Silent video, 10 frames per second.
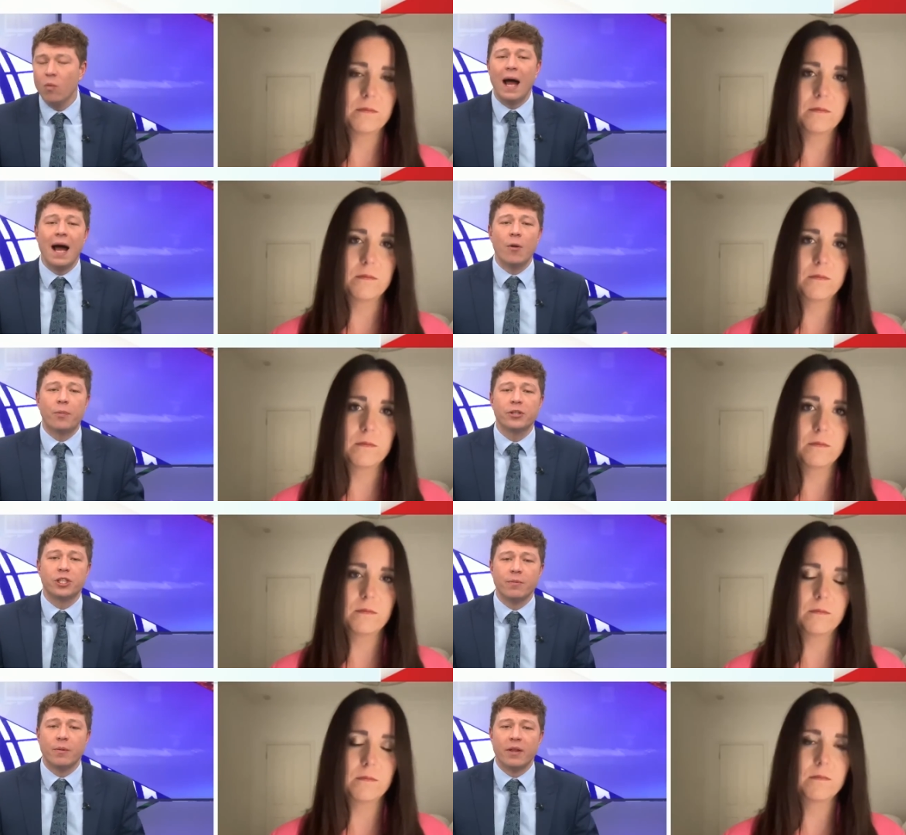Speaker 1: well,
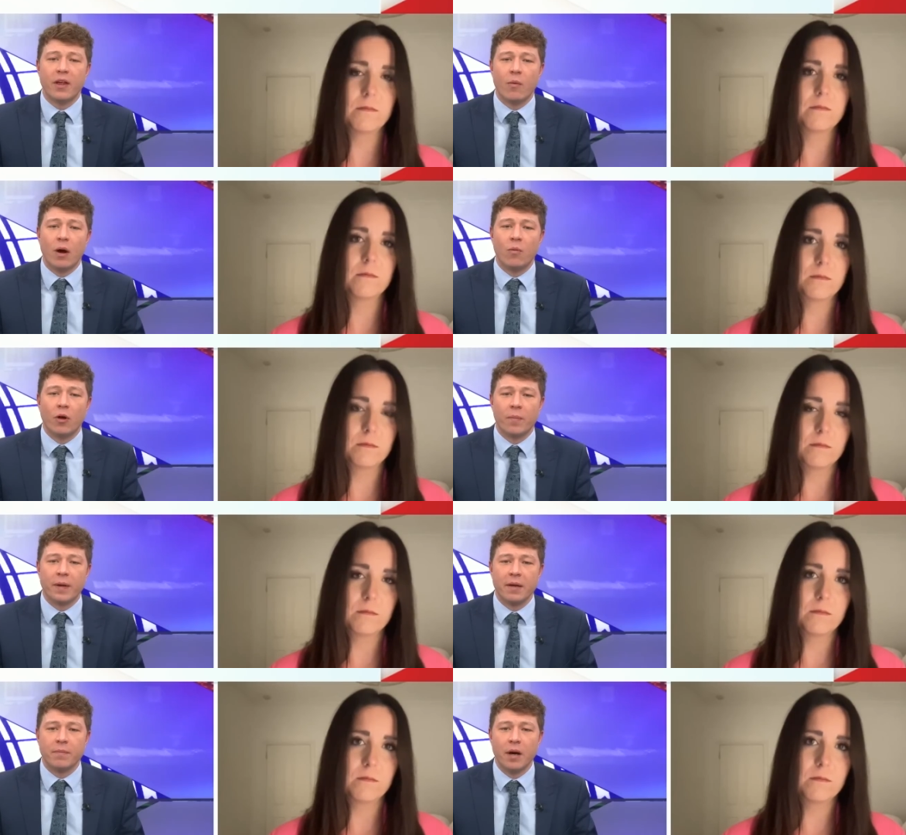presumably they won't want to
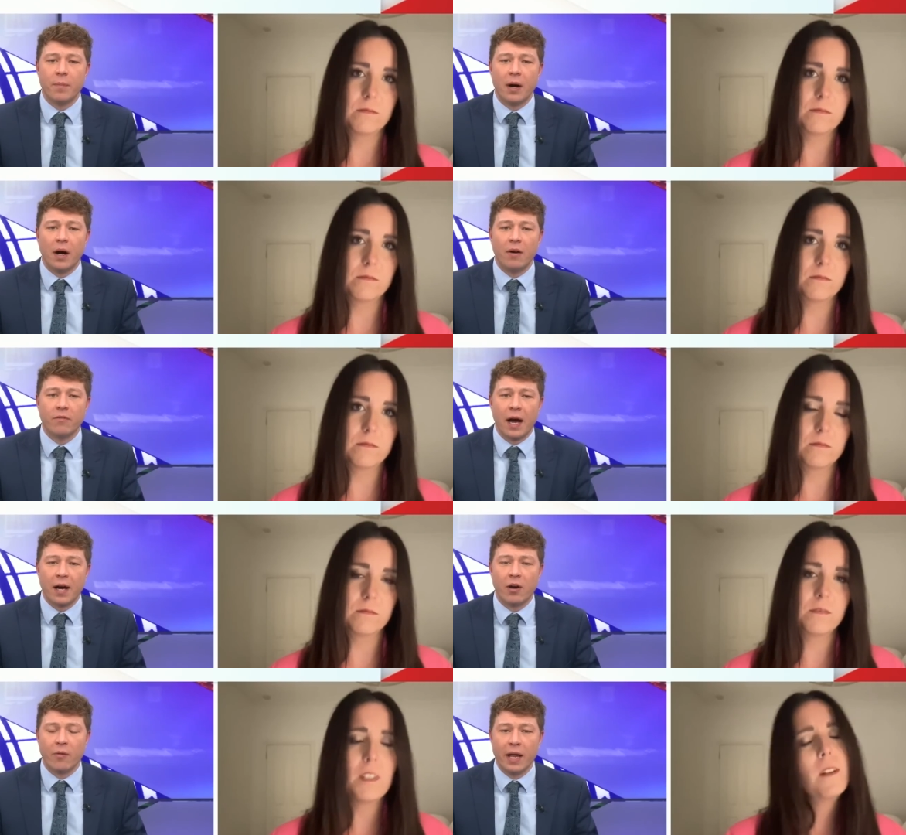be a part of
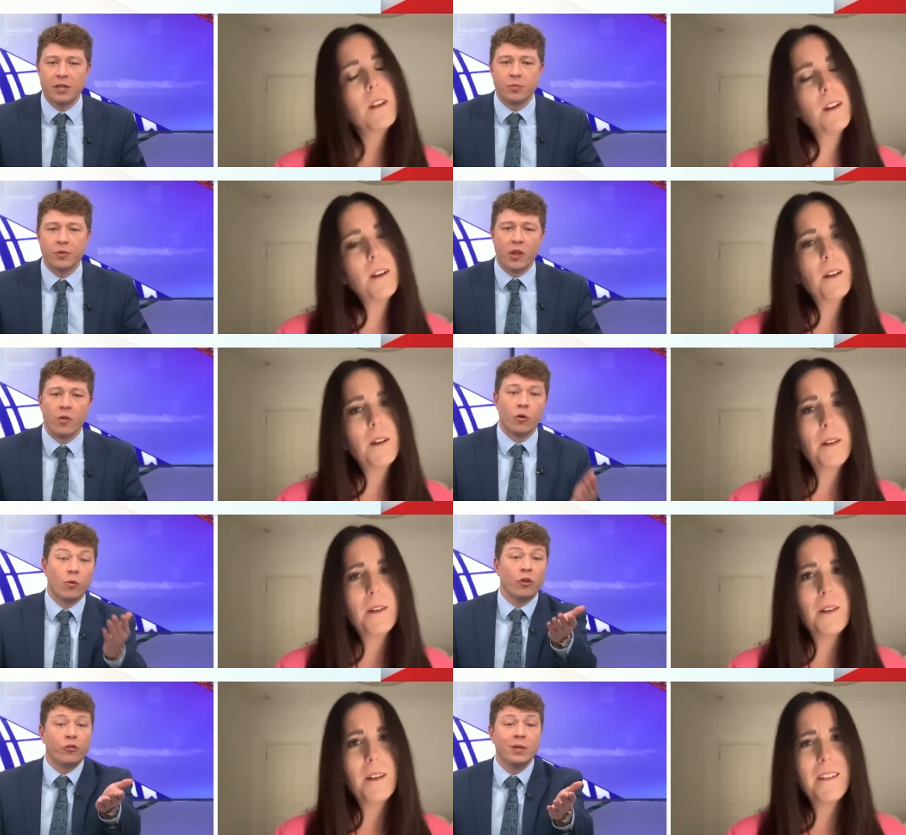that coronation, would they? They would
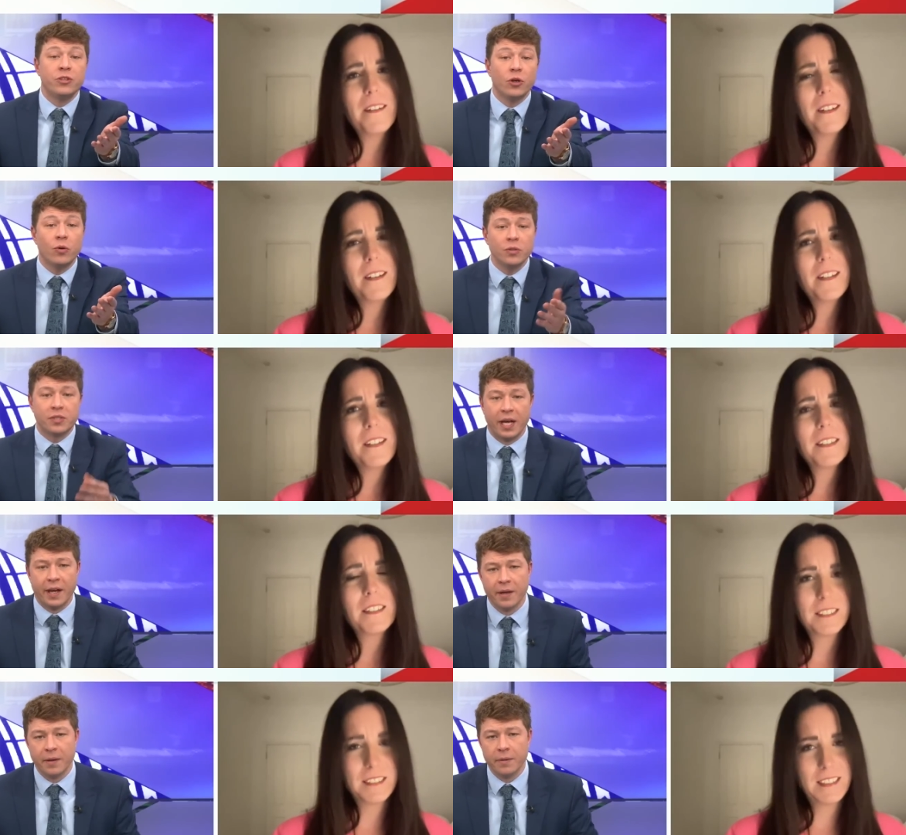want to endorse it.
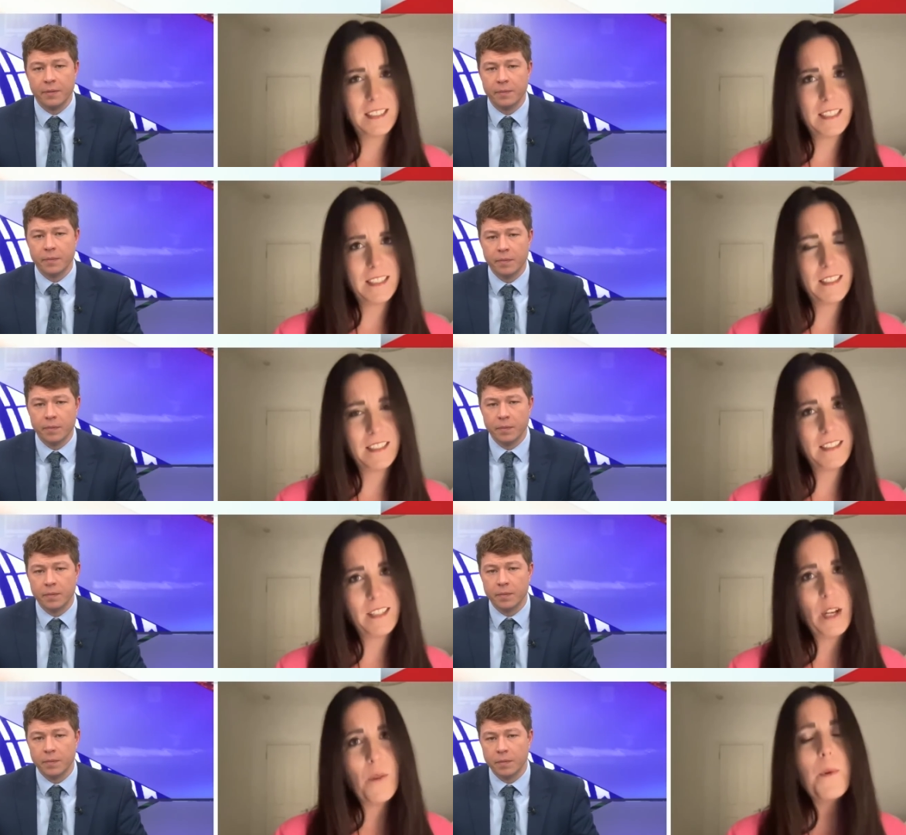
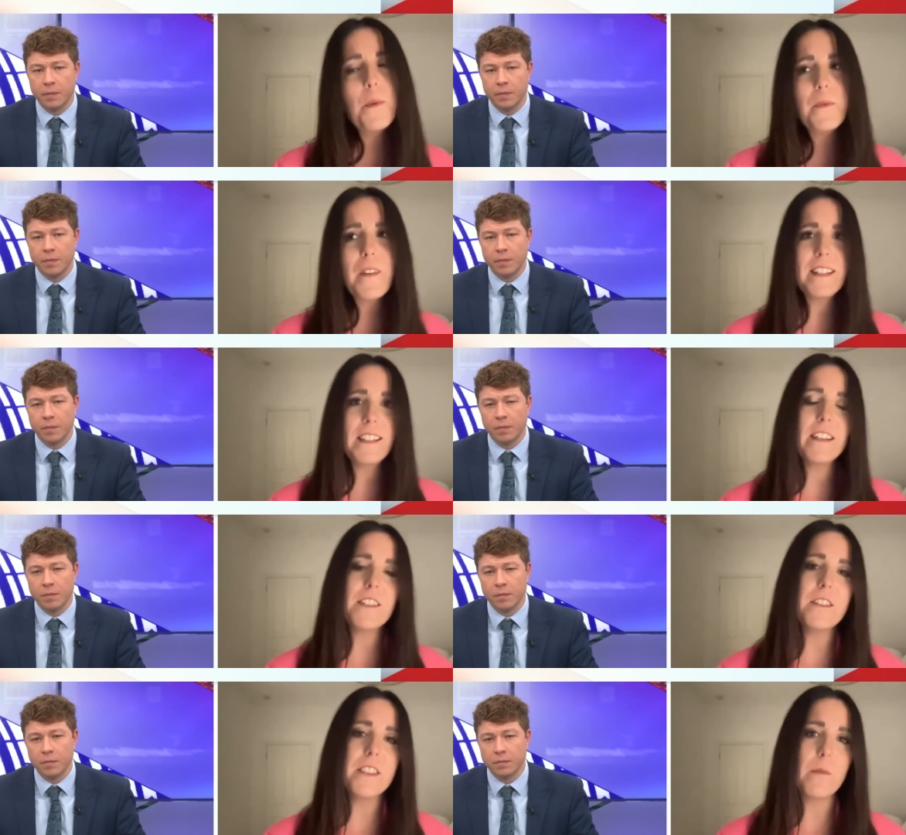
Speaker 2: Well, firstly, I
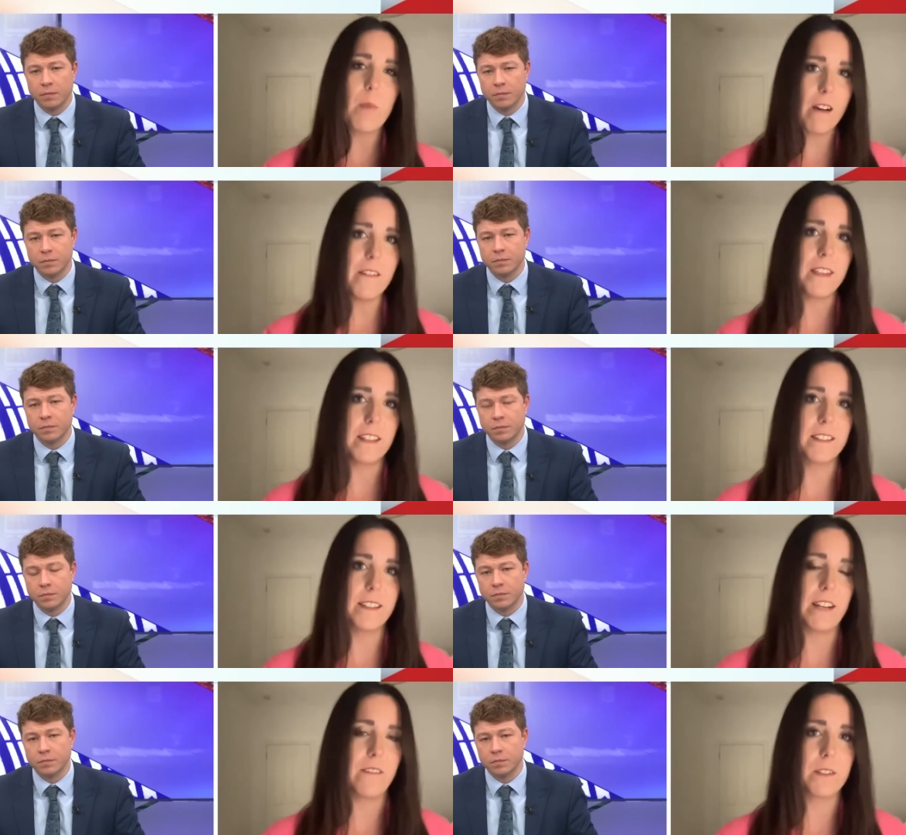do think part of this
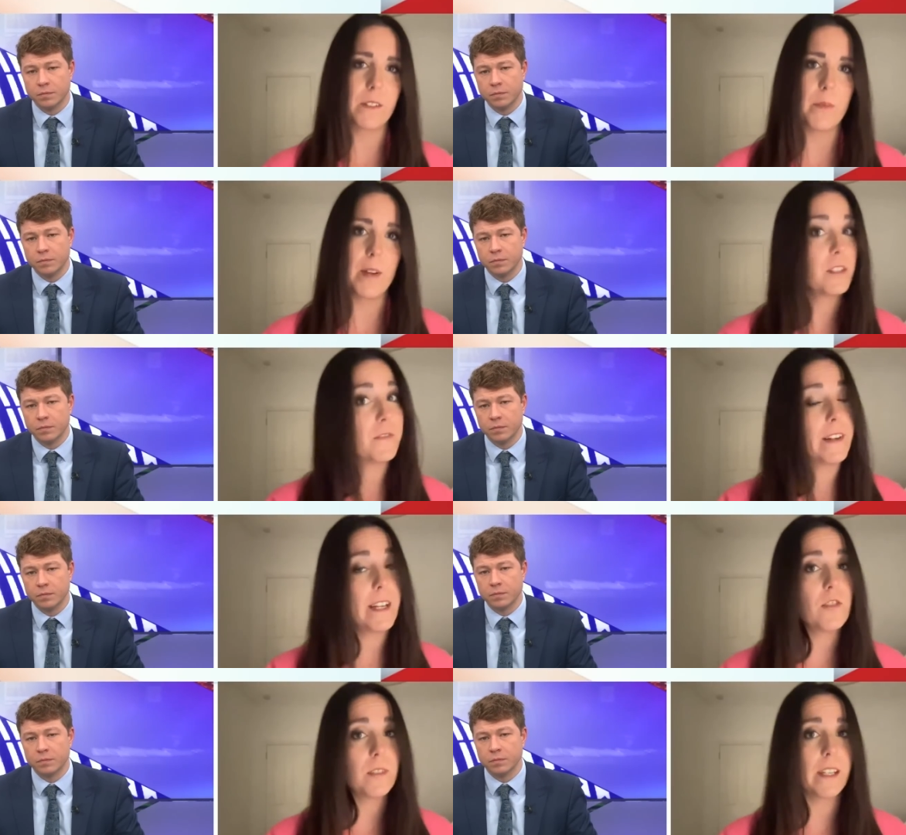Netflix documentary is very
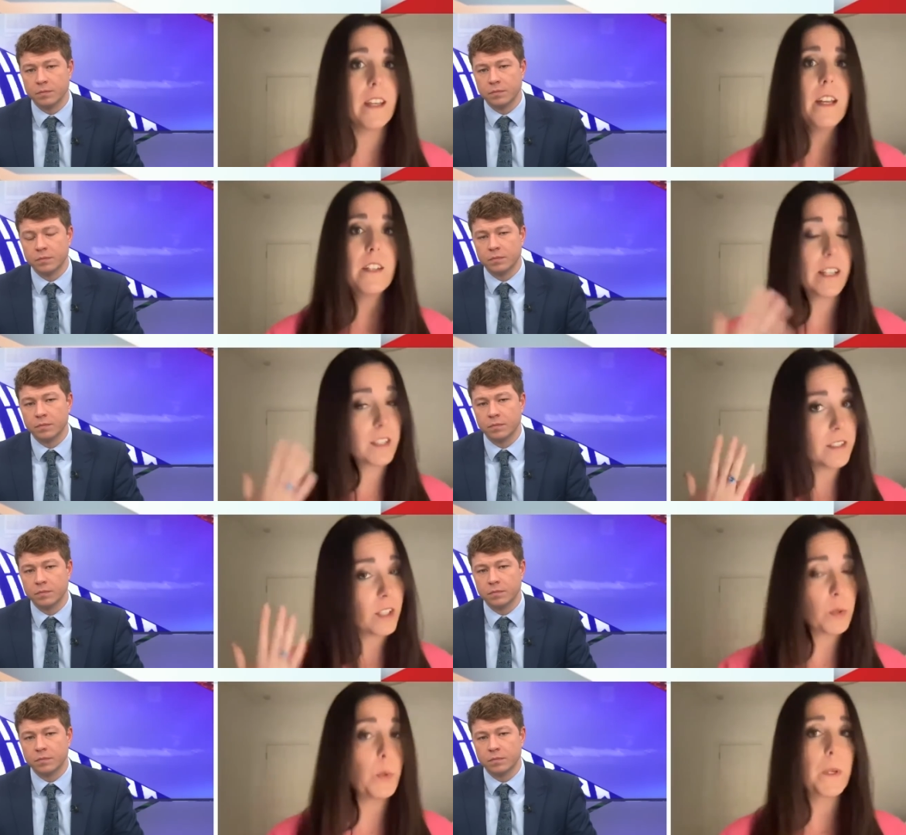interesting to actually
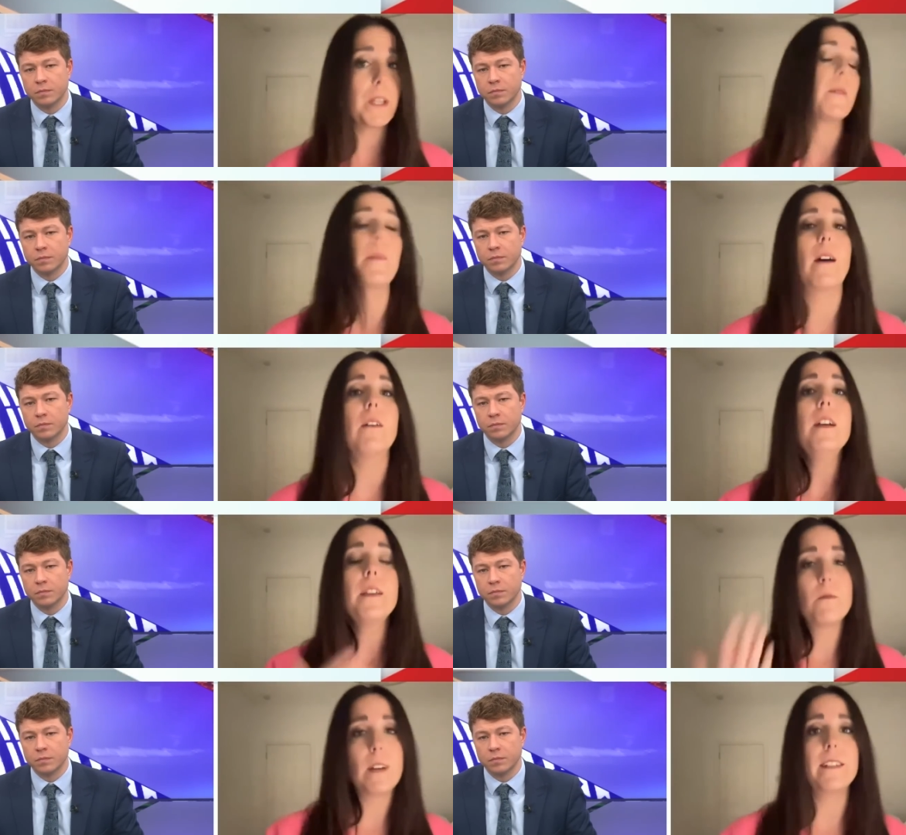start talking about
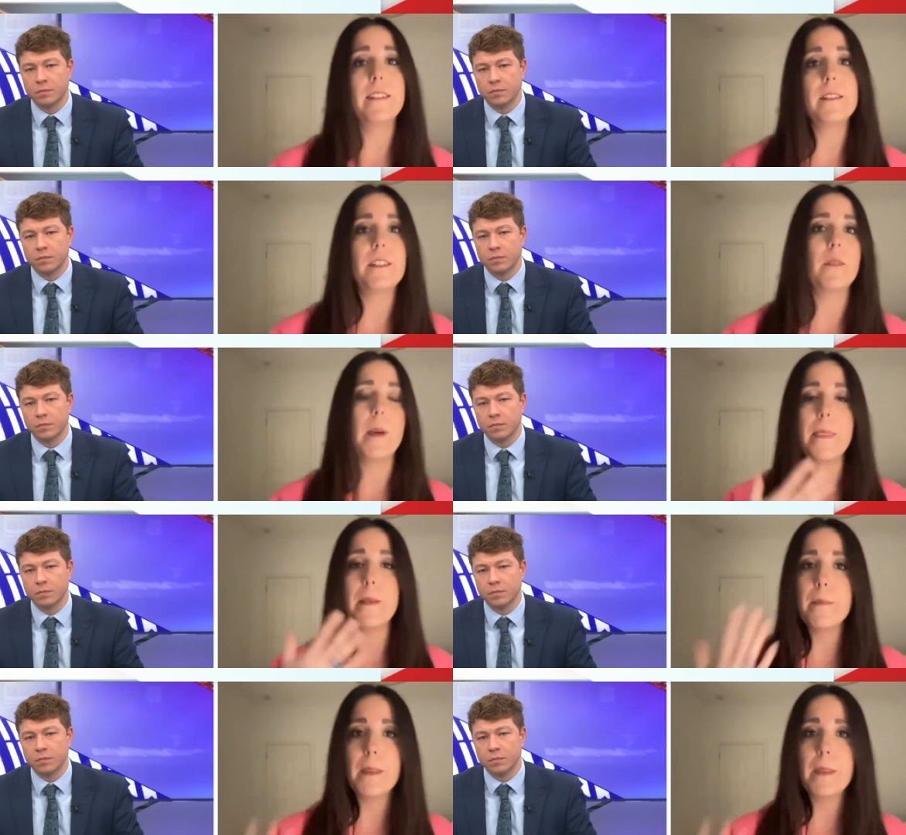the racism and the,